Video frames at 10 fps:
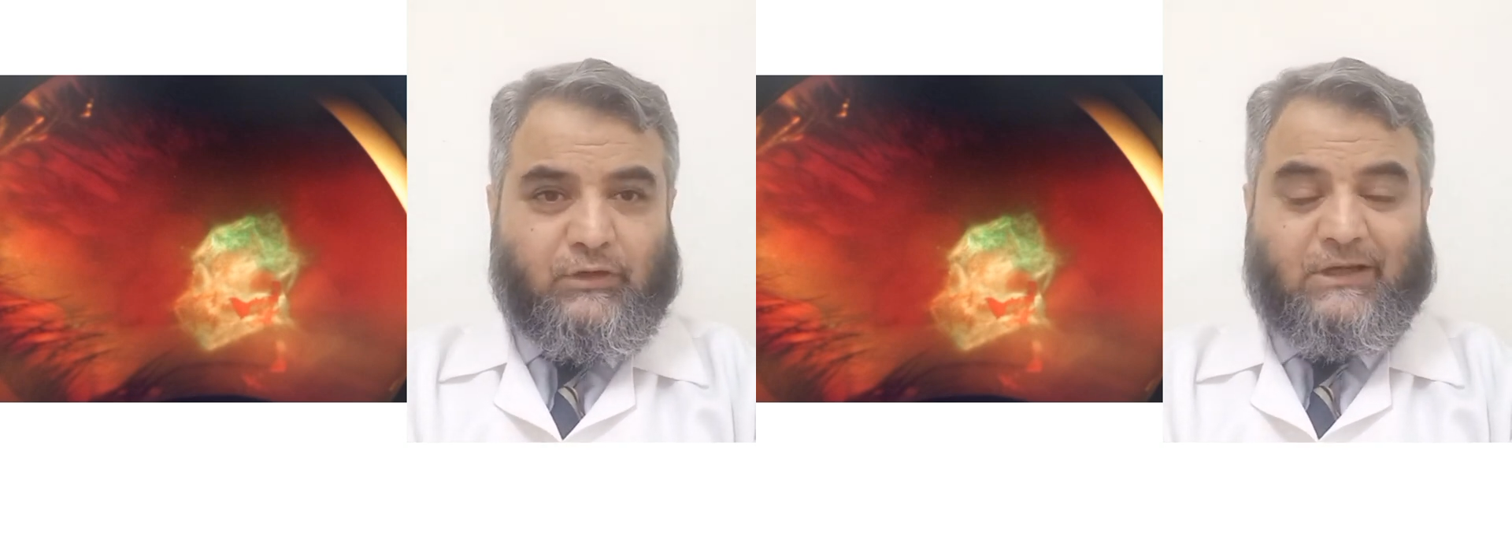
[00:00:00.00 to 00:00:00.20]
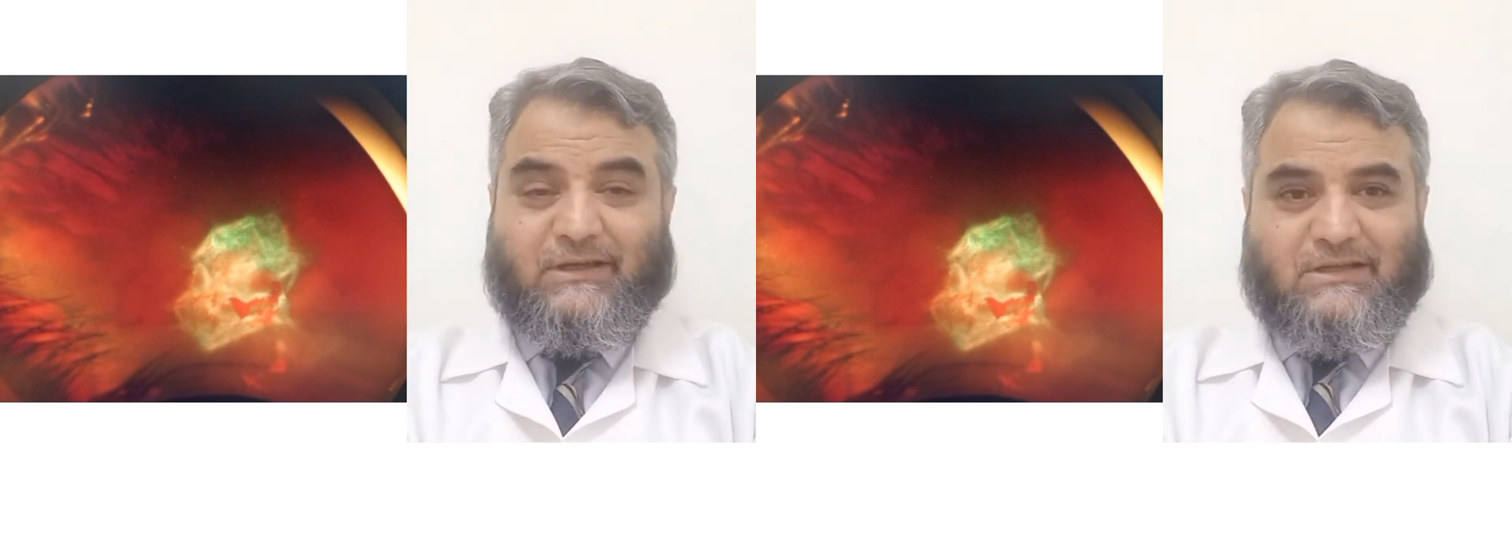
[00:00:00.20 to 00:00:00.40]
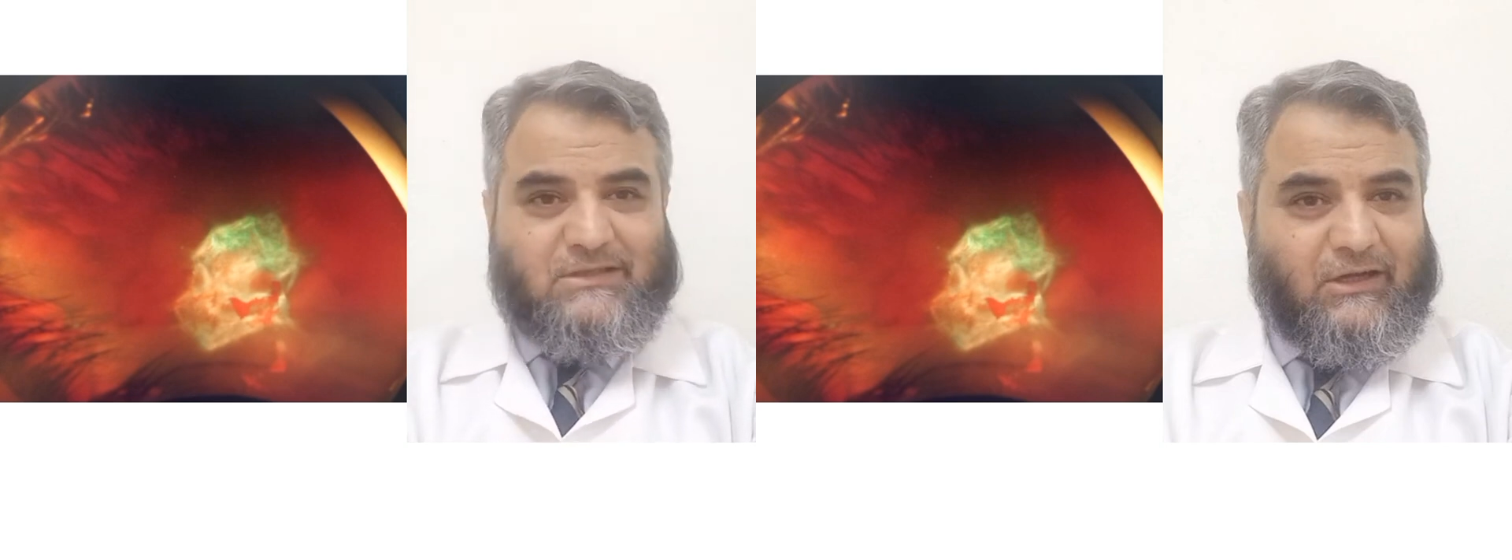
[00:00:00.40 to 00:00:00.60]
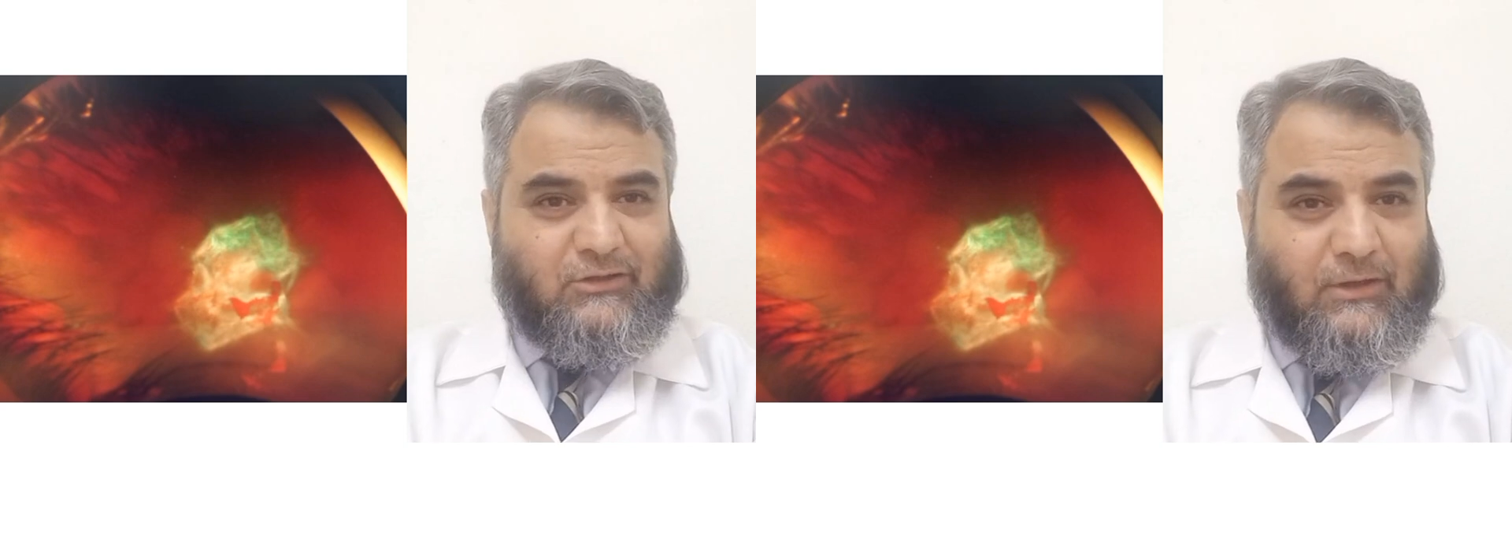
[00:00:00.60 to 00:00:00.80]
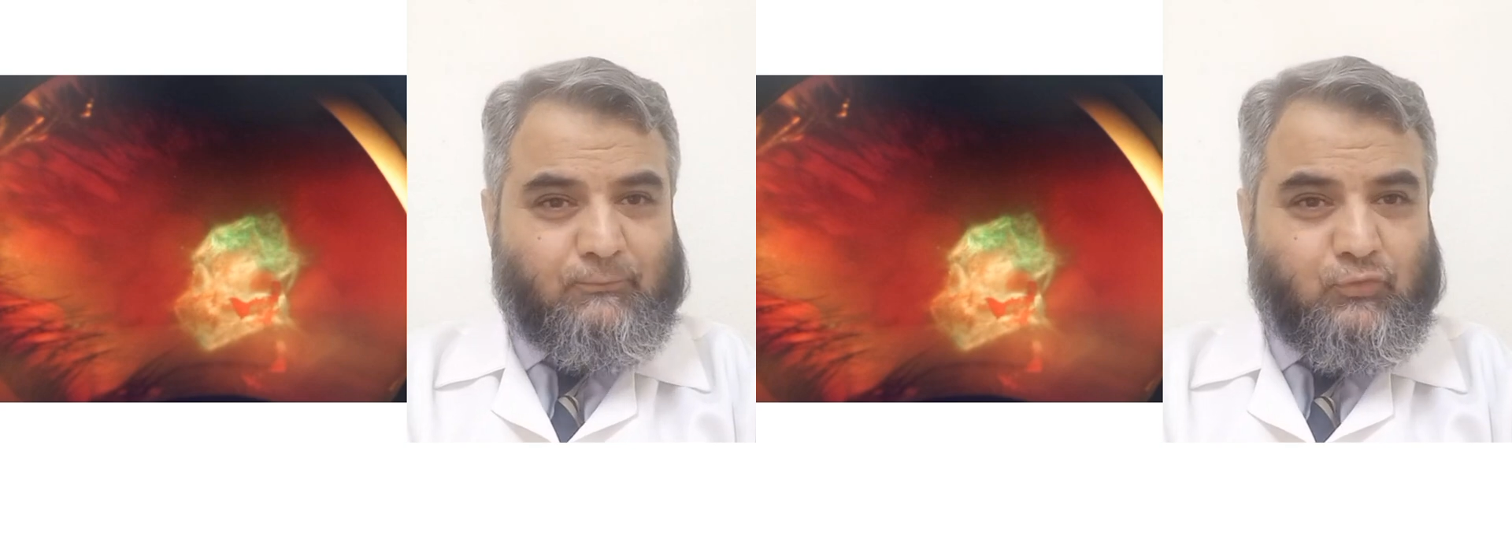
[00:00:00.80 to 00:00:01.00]
he does
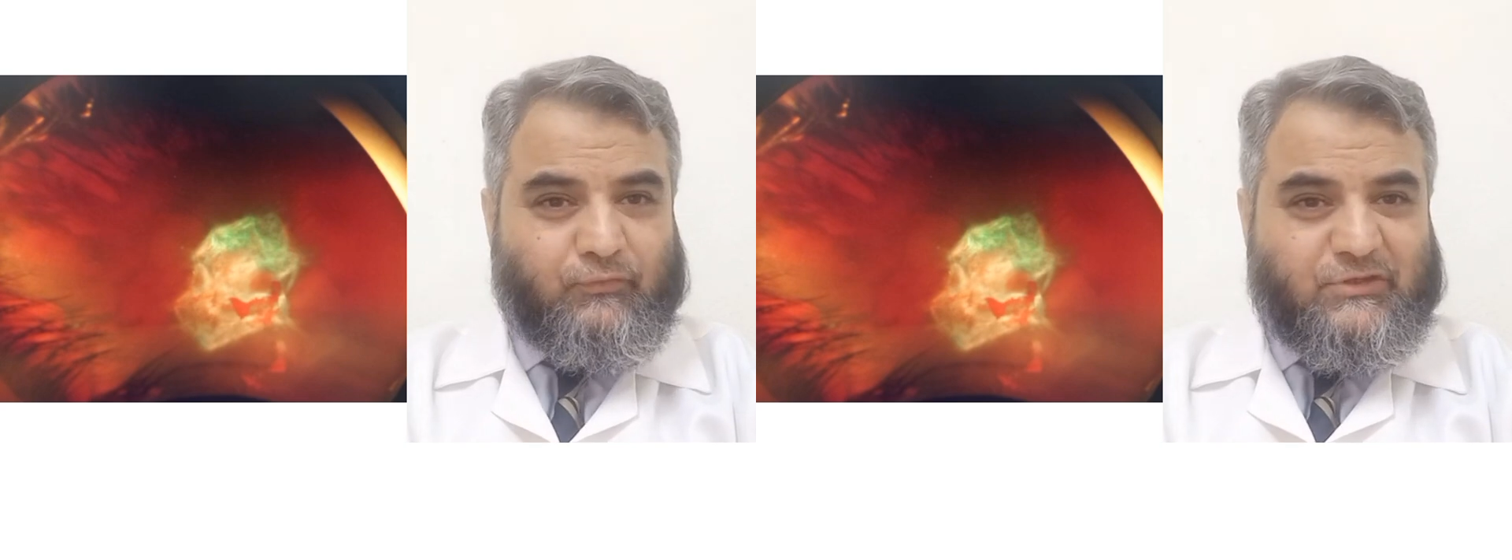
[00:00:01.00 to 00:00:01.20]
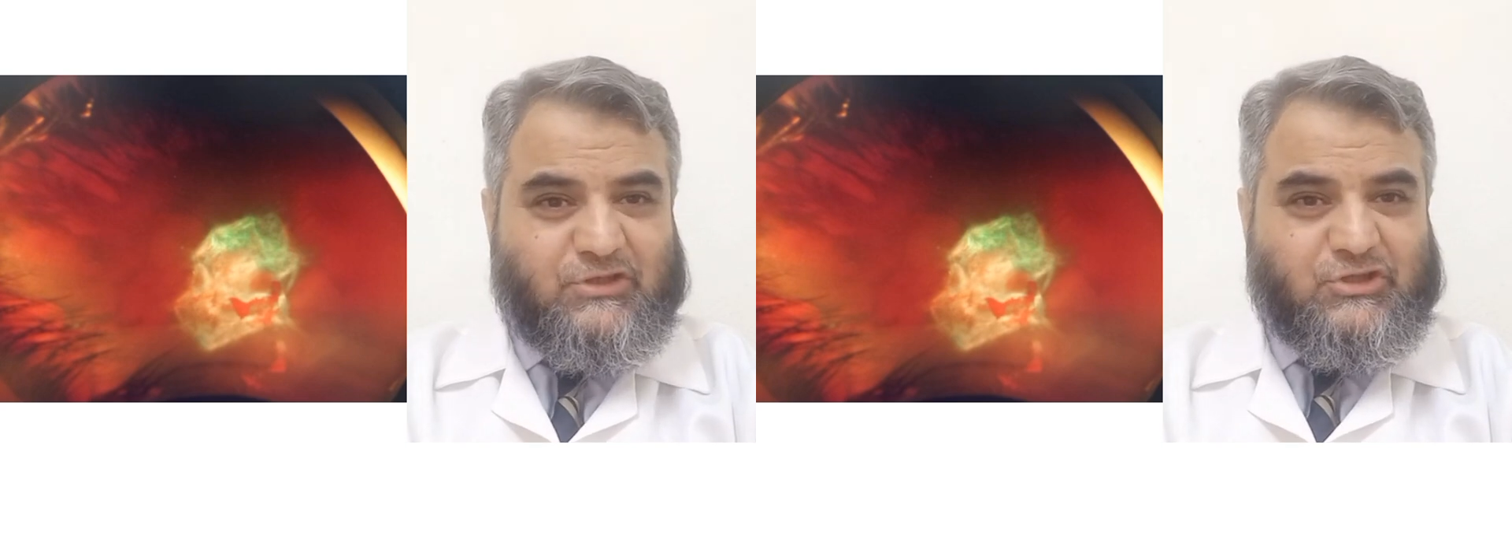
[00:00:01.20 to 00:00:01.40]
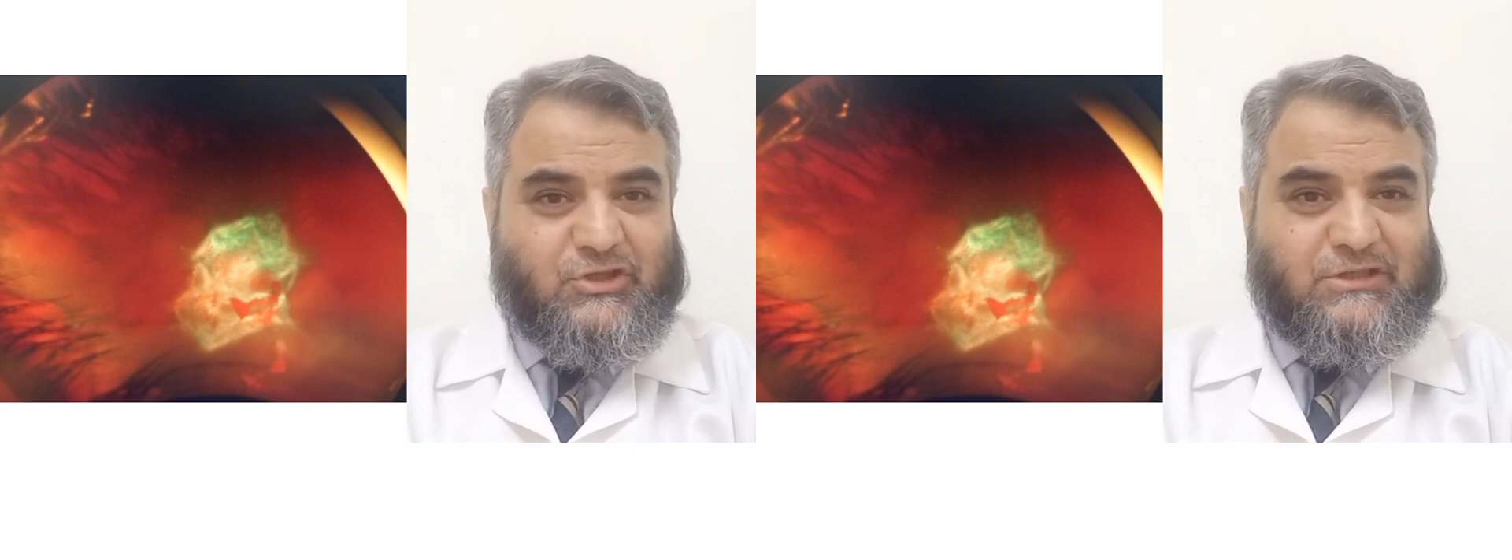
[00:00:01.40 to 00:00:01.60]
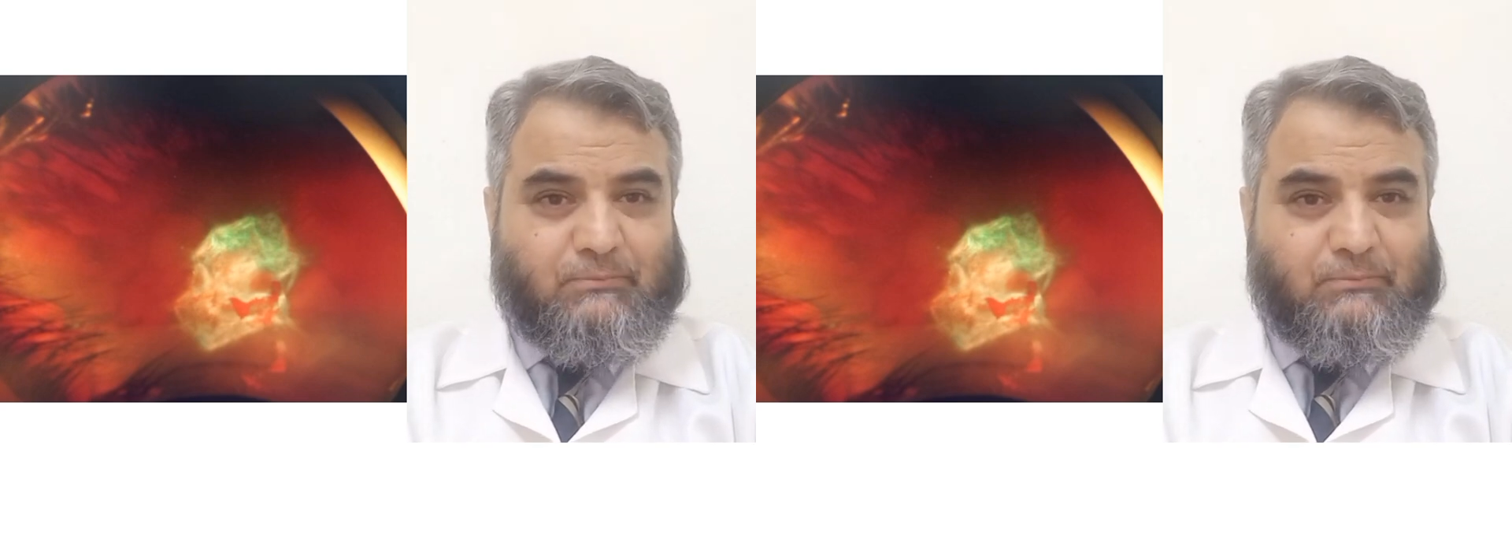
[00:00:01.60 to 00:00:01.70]
not come to physicians